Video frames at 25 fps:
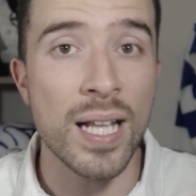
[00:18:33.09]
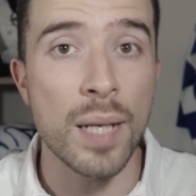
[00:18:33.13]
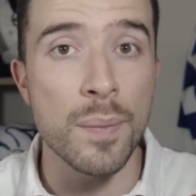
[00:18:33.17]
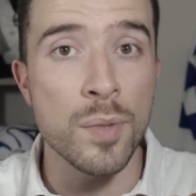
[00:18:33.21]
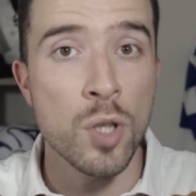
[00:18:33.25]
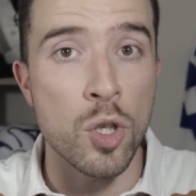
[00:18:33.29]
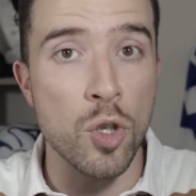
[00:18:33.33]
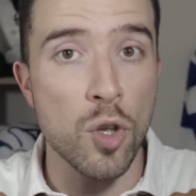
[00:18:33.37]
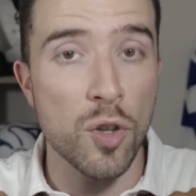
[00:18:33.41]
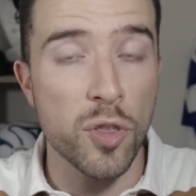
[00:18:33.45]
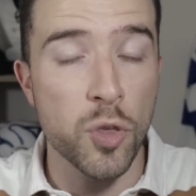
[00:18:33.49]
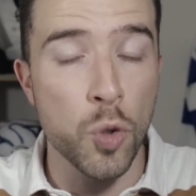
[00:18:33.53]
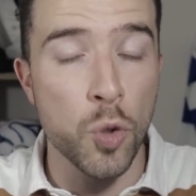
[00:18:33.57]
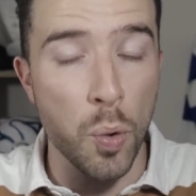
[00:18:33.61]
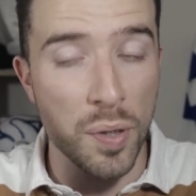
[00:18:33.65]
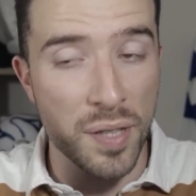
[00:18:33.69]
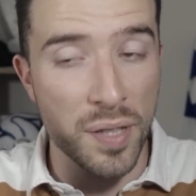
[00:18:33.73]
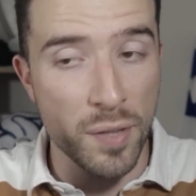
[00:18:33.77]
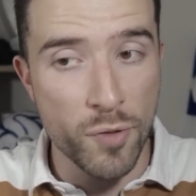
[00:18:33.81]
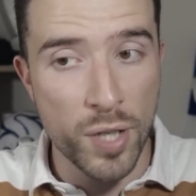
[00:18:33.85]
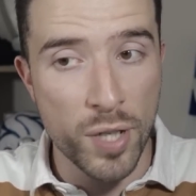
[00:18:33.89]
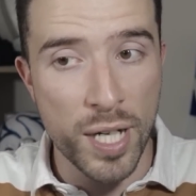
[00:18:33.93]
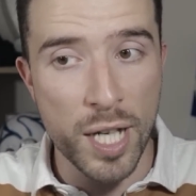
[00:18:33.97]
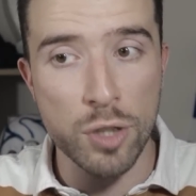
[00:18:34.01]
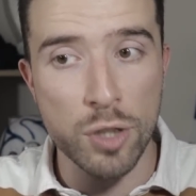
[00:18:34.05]
Let me know your thoughts
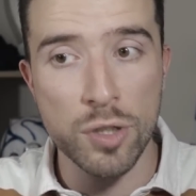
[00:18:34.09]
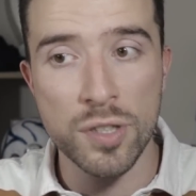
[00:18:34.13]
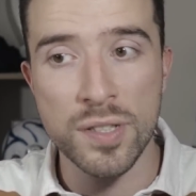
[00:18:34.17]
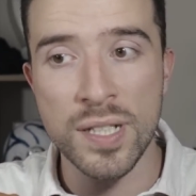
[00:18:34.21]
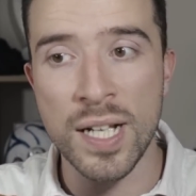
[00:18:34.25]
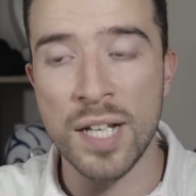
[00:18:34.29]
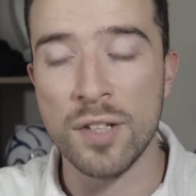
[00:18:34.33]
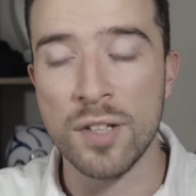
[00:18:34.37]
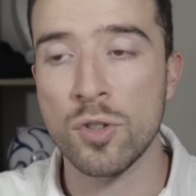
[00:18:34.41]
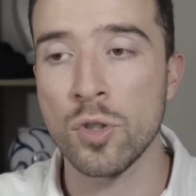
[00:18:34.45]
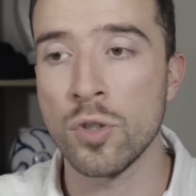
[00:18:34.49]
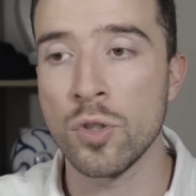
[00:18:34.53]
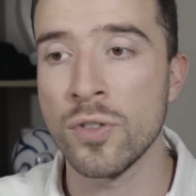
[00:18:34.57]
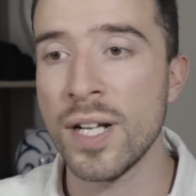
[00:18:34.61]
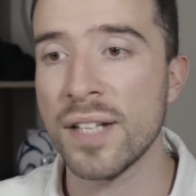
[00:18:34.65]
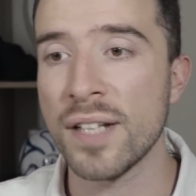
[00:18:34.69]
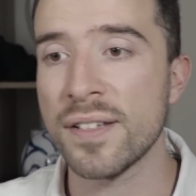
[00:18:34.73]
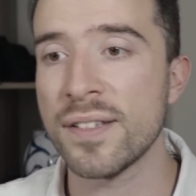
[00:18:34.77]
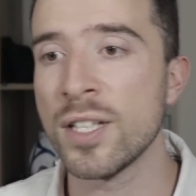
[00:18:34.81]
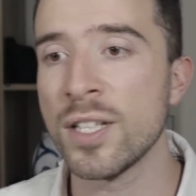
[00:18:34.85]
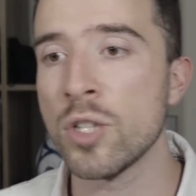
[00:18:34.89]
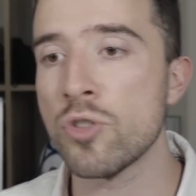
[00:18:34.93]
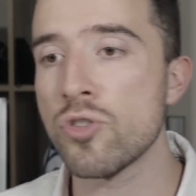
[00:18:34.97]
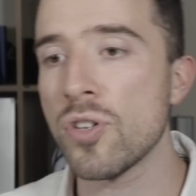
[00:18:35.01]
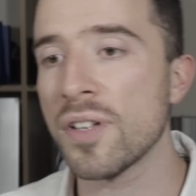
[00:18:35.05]
in relation to that story.
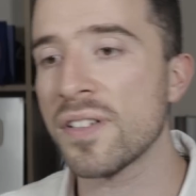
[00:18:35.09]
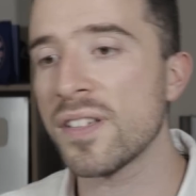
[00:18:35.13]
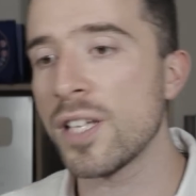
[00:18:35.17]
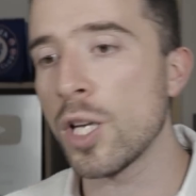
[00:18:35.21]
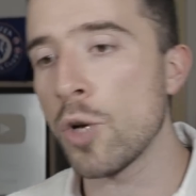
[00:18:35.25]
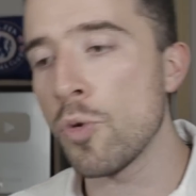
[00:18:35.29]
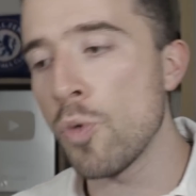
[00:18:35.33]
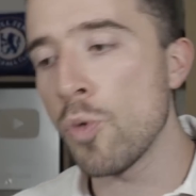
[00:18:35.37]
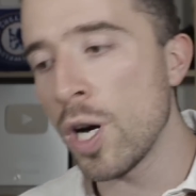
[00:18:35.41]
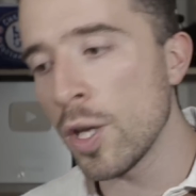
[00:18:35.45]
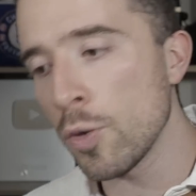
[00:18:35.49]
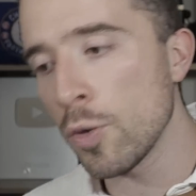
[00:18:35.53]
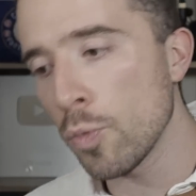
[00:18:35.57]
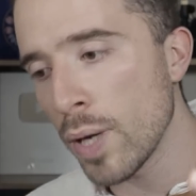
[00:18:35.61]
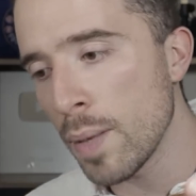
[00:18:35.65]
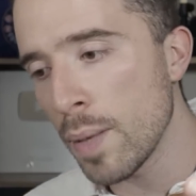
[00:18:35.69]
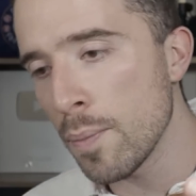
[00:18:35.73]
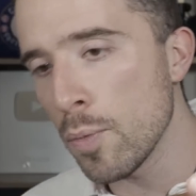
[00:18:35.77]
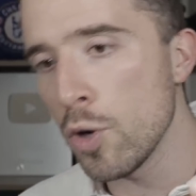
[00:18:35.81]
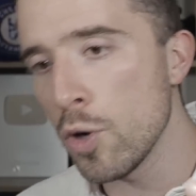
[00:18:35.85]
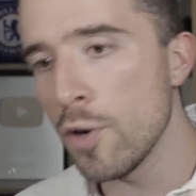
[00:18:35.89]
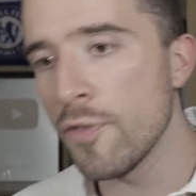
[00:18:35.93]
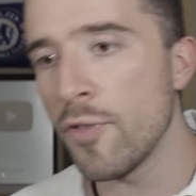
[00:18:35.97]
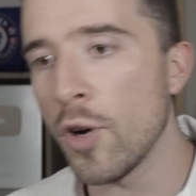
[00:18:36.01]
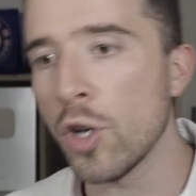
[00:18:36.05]
That's an interesting one. We
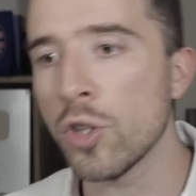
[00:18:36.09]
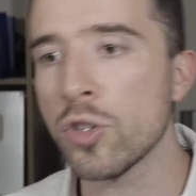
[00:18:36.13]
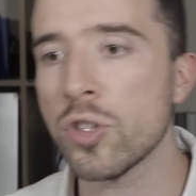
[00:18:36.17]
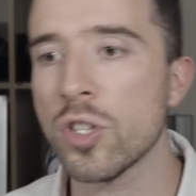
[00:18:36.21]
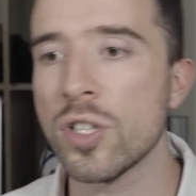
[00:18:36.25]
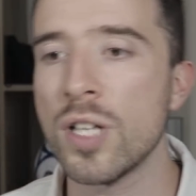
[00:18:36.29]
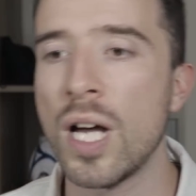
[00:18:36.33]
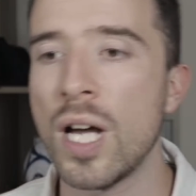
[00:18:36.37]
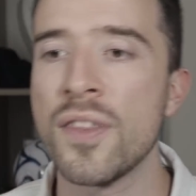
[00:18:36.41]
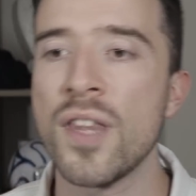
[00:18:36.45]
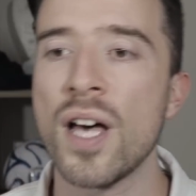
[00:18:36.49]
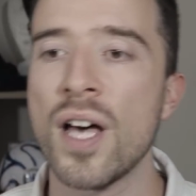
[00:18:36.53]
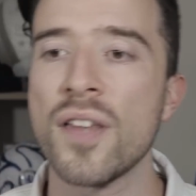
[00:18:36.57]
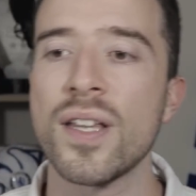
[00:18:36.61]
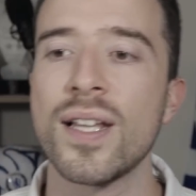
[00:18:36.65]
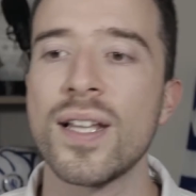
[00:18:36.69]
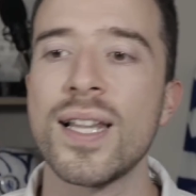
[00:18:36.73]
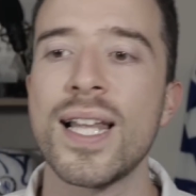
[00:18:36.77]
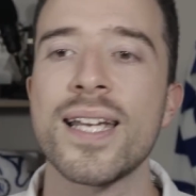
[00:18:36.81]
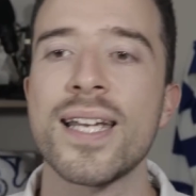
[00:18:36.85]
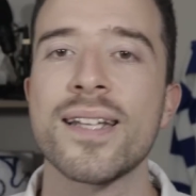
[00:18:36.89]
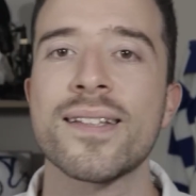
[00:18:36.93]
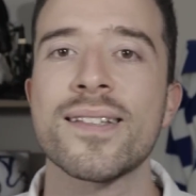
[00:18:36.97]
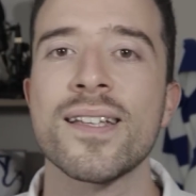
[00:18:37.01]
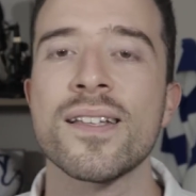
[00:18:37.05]
move on to another
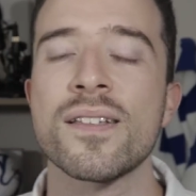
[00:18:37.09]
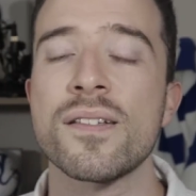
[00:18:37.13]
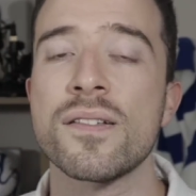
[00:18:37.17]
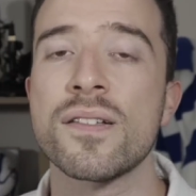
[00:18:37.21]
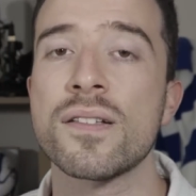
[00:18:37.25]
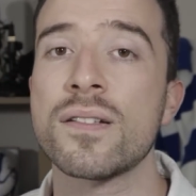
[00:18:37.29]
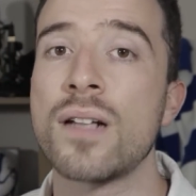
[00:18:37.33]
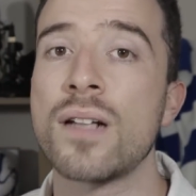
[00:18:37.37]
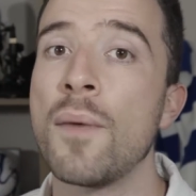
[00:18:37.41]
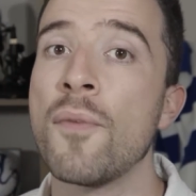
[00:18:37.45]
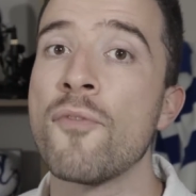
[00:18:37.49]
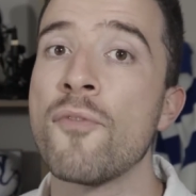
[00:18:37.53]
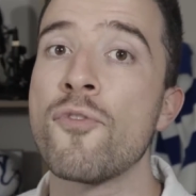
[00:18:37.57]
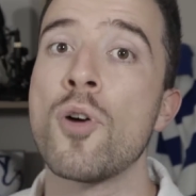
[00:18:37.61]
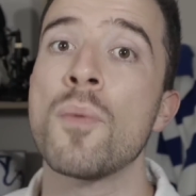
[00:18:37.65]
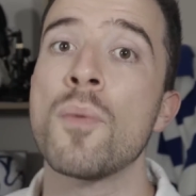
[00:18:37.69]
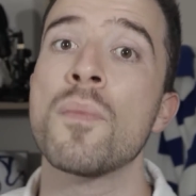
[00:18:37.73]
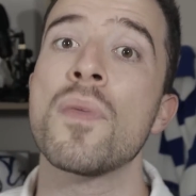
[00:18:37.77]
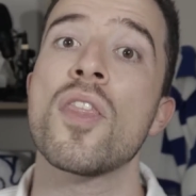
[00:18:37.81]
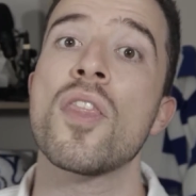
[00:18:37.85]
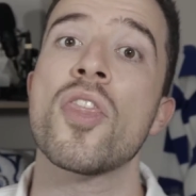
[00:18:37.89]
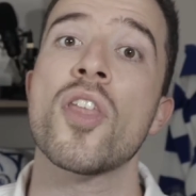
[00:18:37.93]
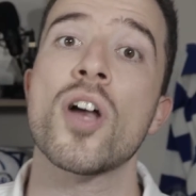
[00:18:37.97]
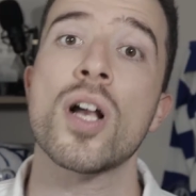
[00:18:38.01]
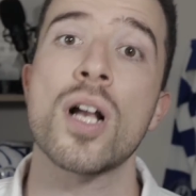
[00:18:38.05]
latest. This has come
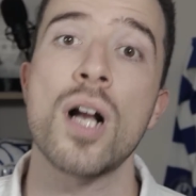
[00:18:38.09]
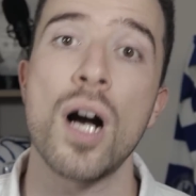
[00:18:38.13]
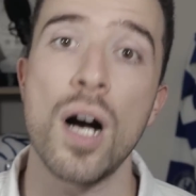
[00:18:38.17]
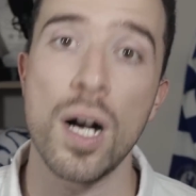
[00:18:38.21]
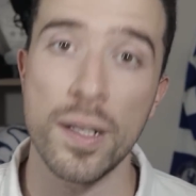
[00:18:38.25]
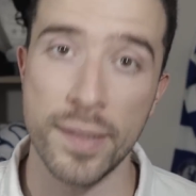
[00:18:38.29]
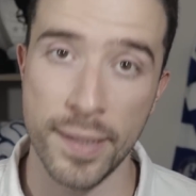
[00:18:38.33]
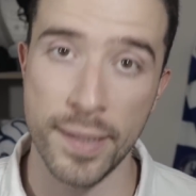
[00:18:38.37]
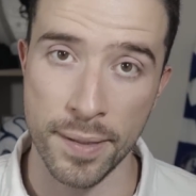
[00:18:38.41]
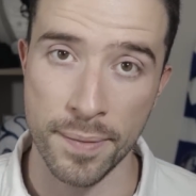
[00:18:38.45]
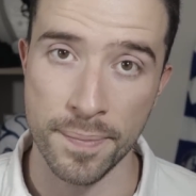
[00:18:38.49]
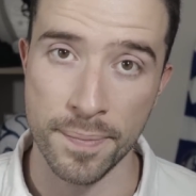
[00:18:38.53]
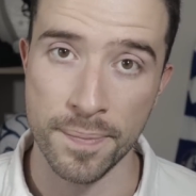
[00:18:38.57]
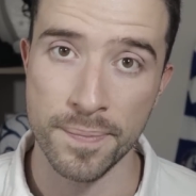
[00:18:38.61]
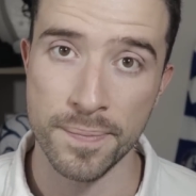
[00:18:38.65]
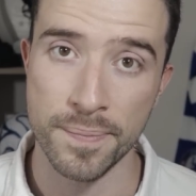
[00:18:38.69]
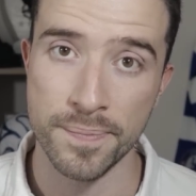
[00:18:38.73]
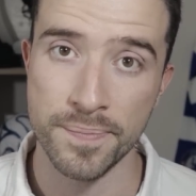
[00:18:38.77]
from The Guardian.